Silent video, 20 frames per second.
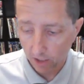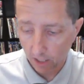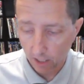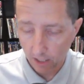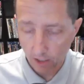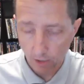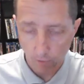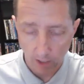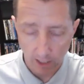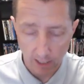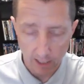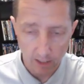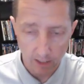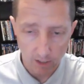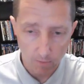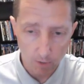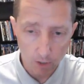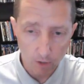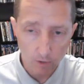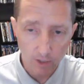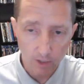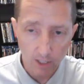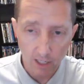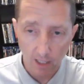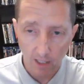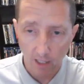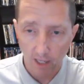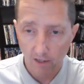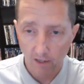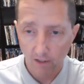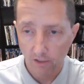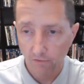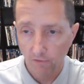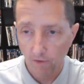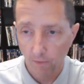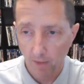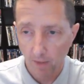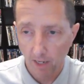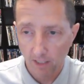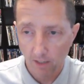really into music. A lot of this
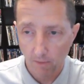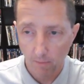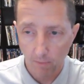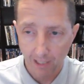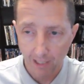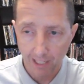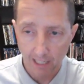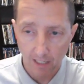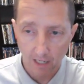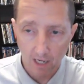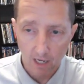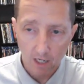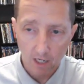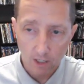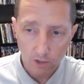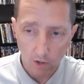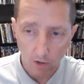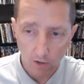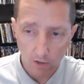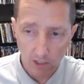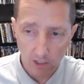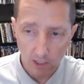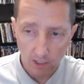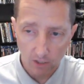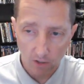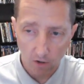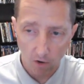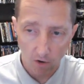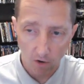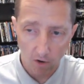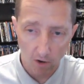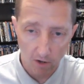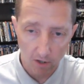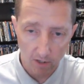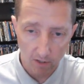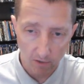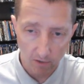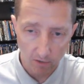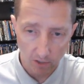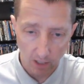film has him playing songs in his car,
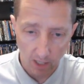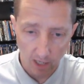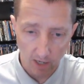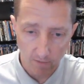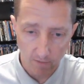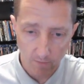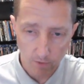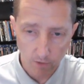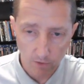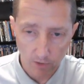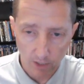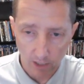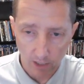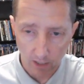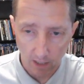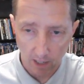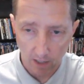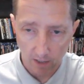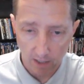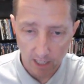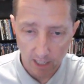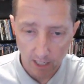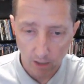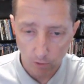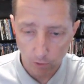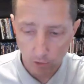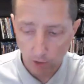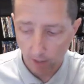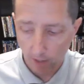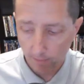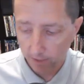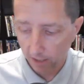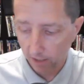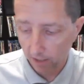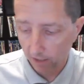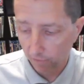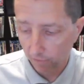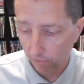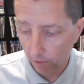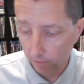and there's a lot of music, a lot of needle drops in
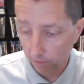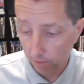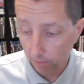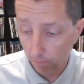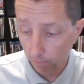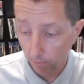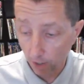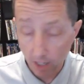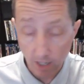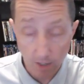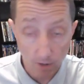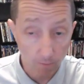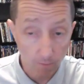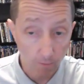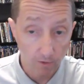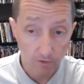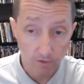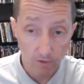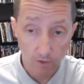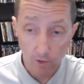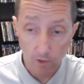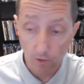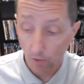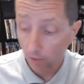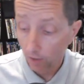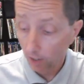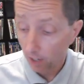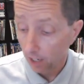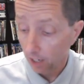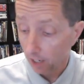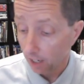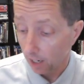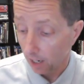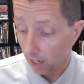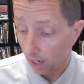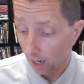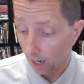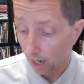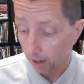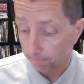this film, some pretty good ones too.
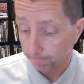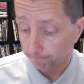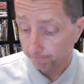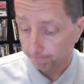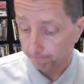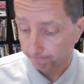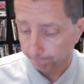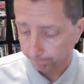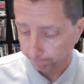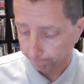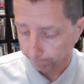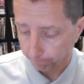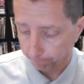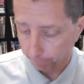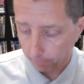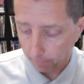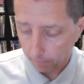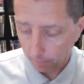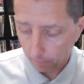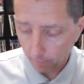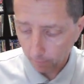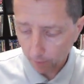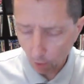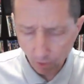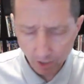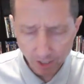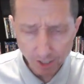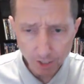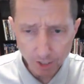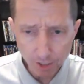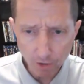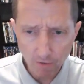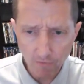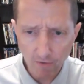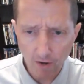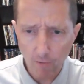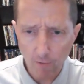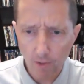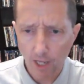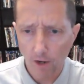I wasn't sure if
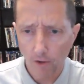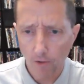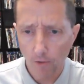I would get on the